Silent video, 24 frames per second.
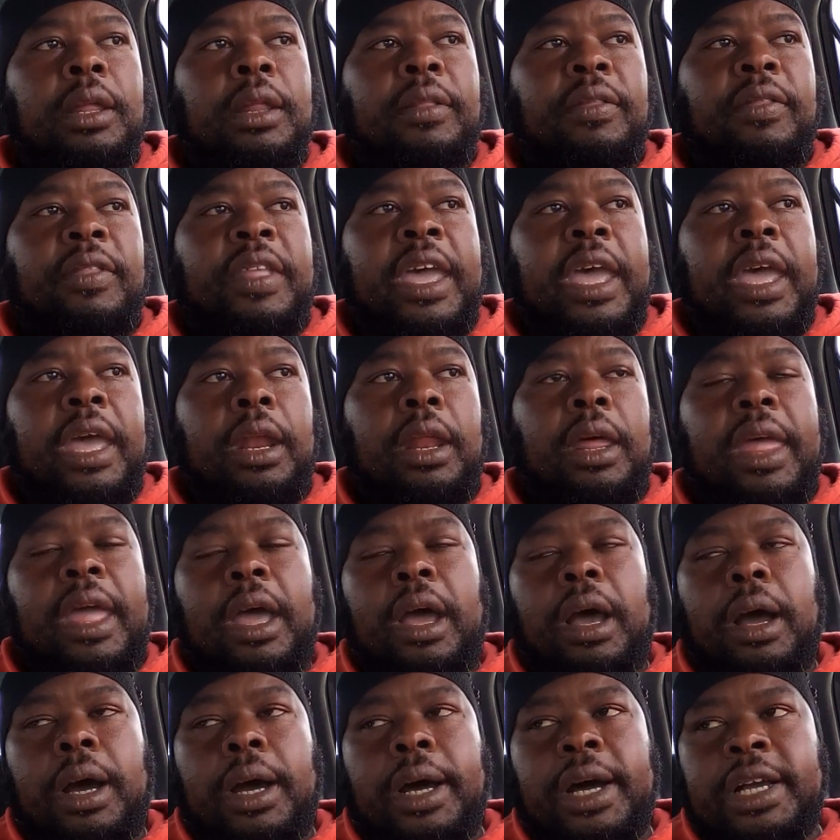that
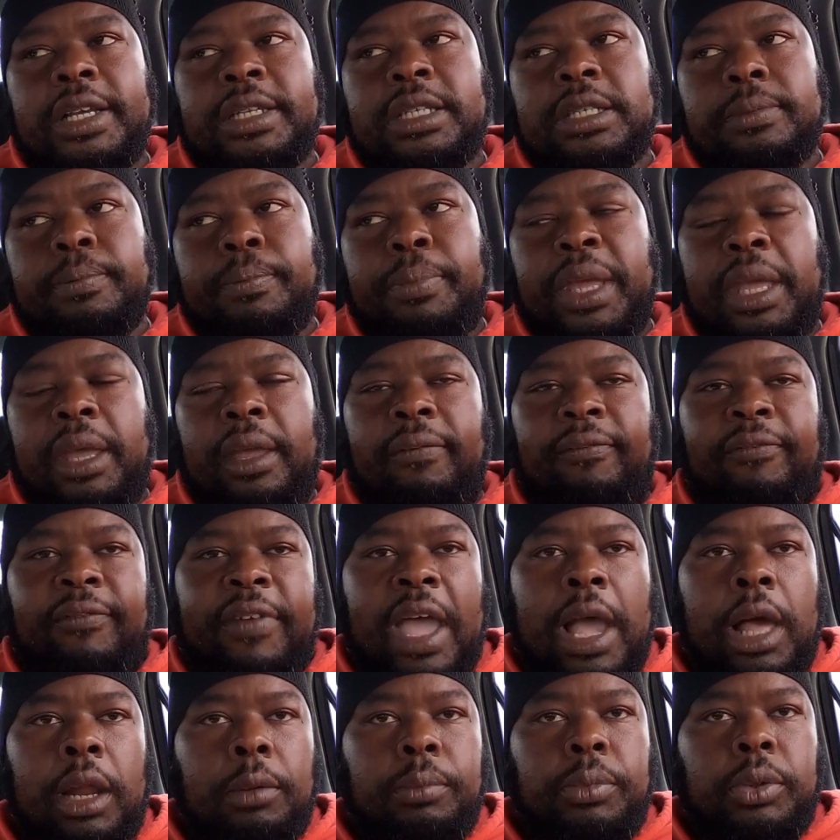us being
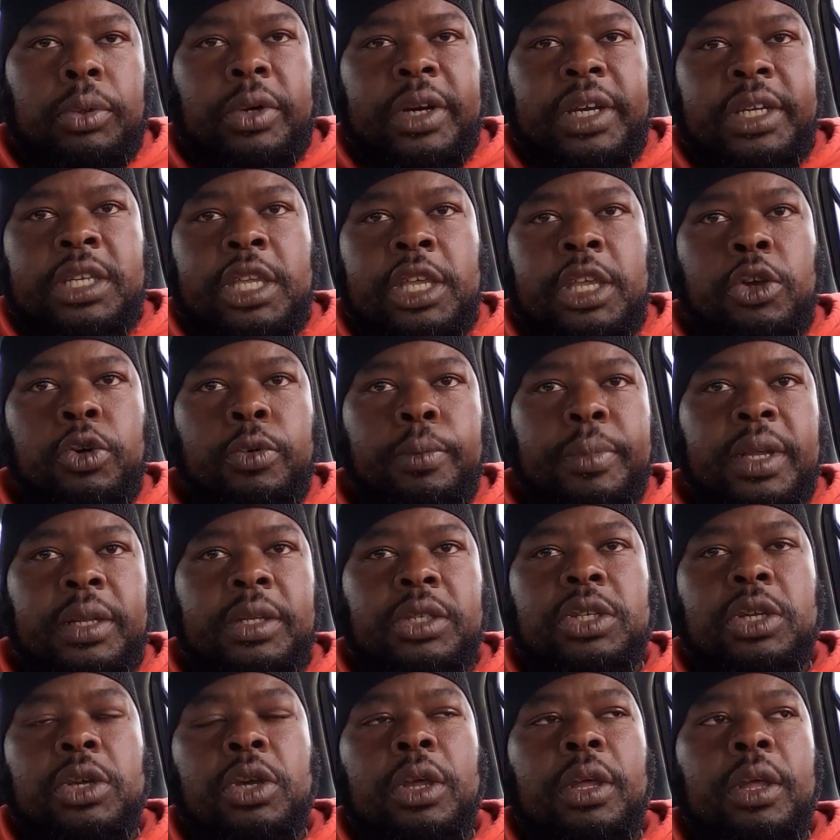fallible as
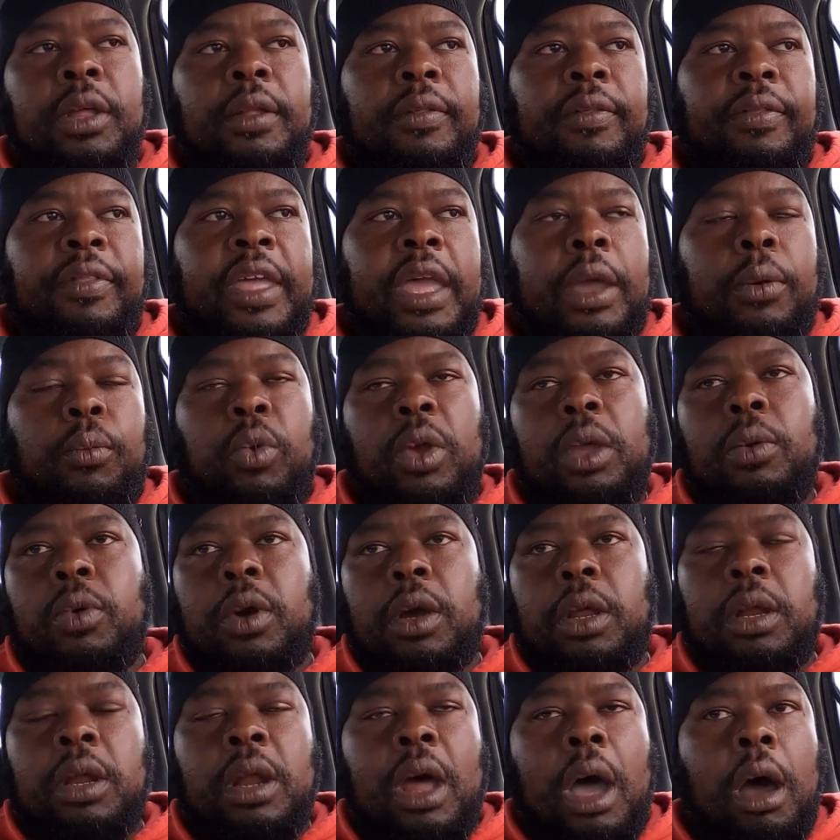humans, that we
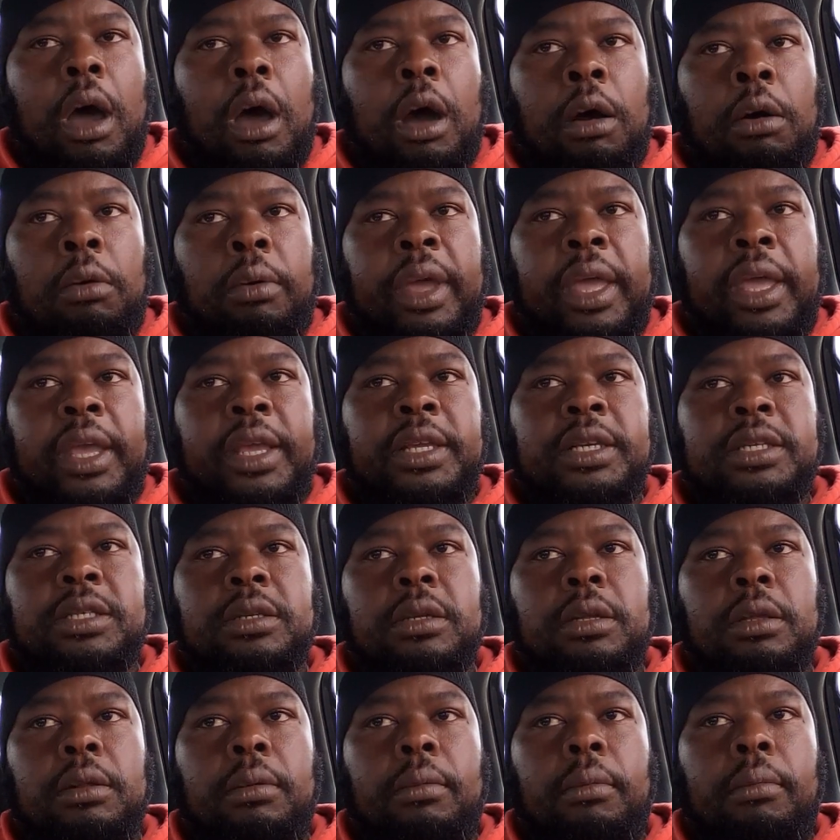wouldn't always
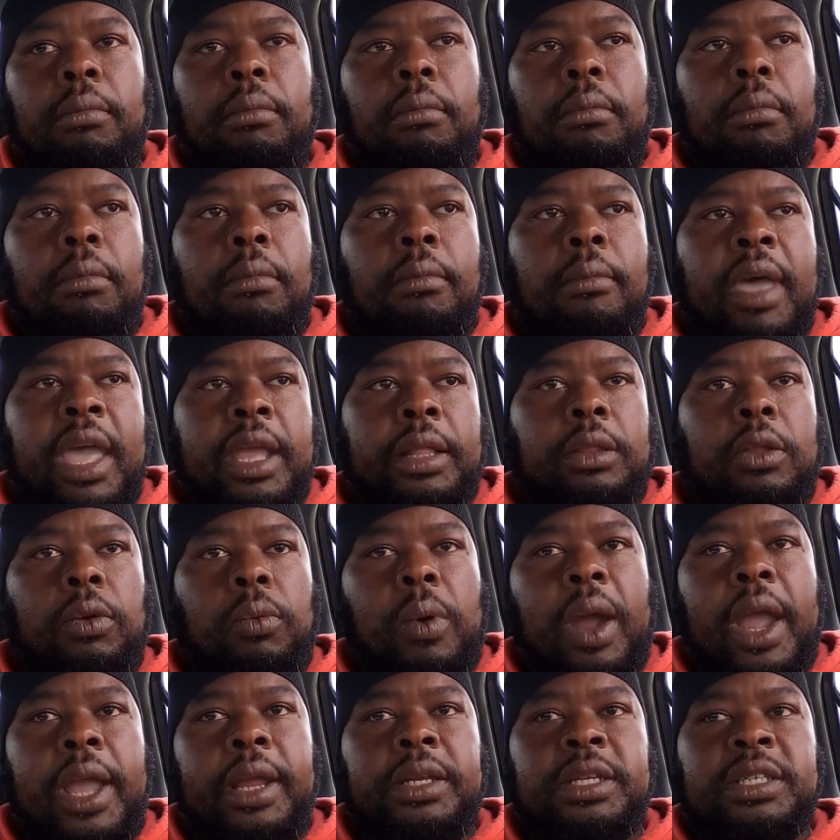make the
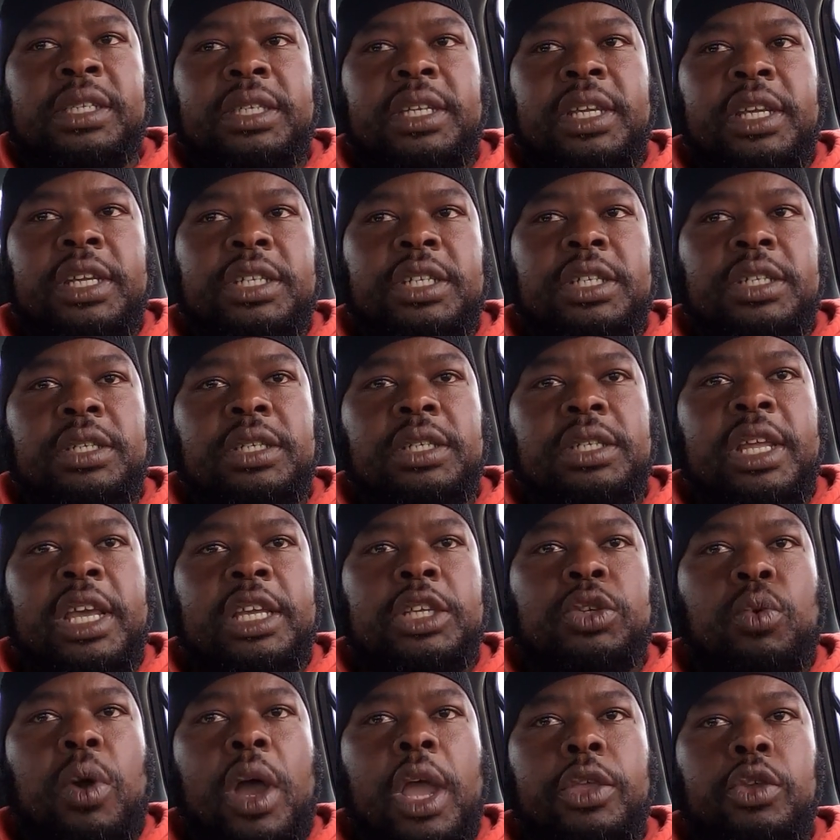right decisions.
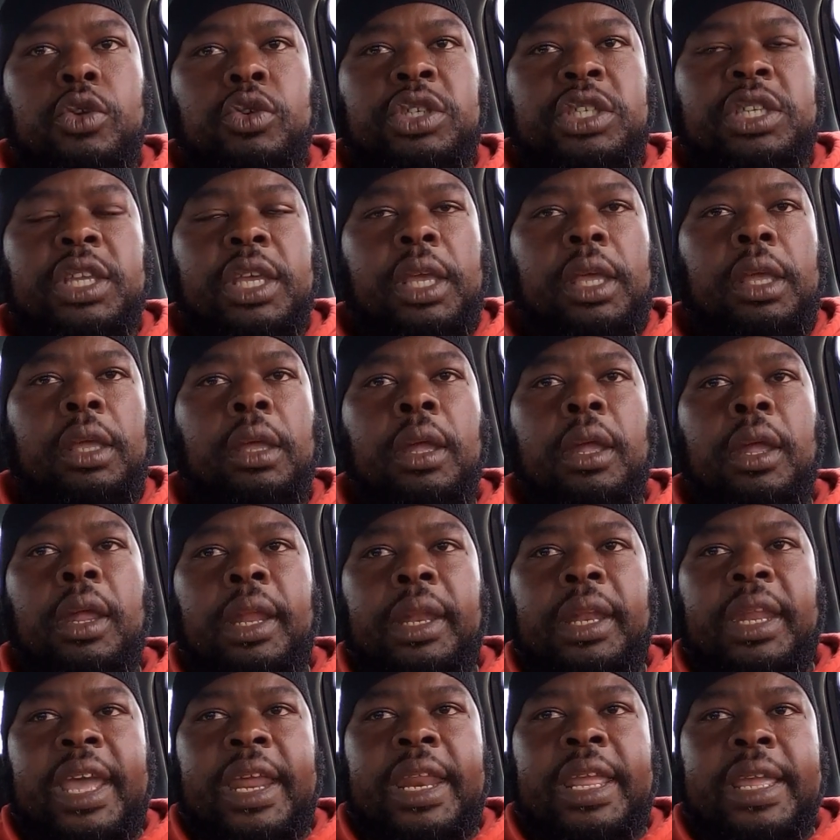That's why you see
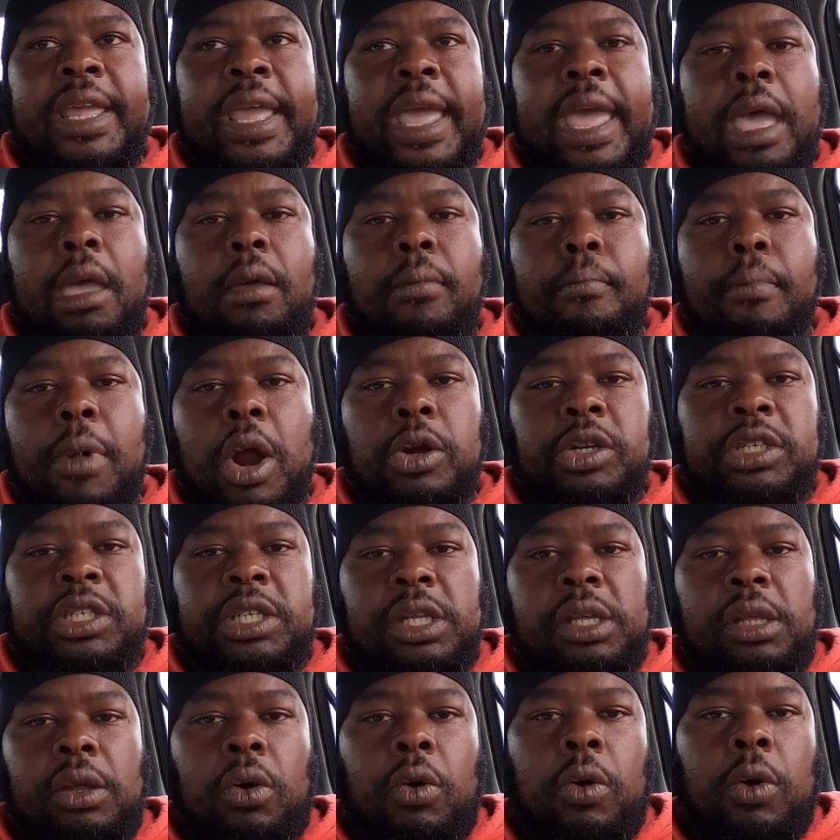that he had
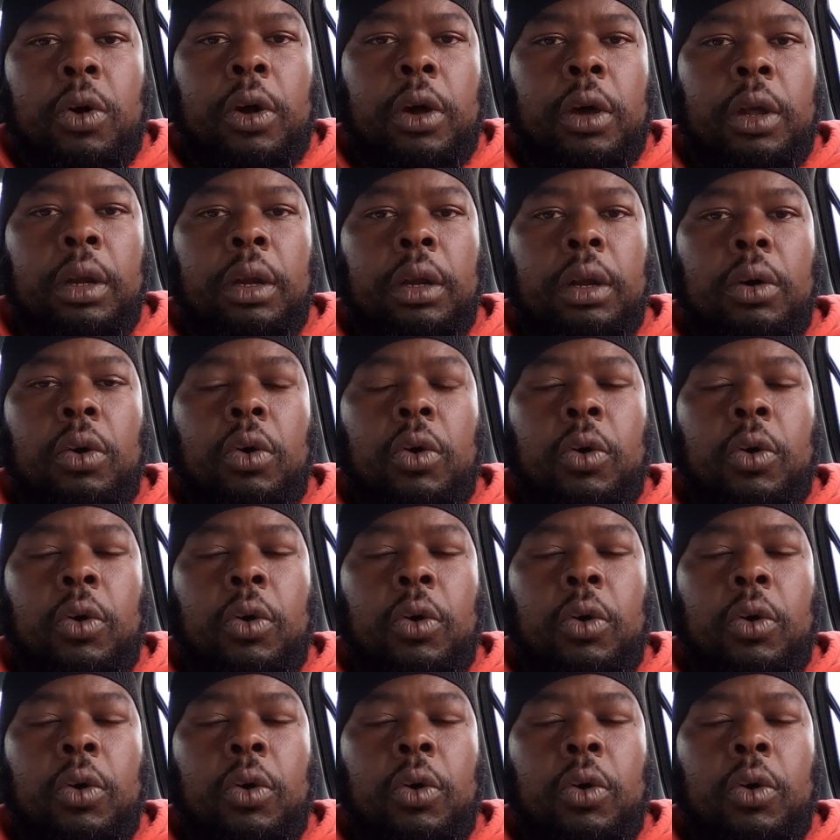mercy on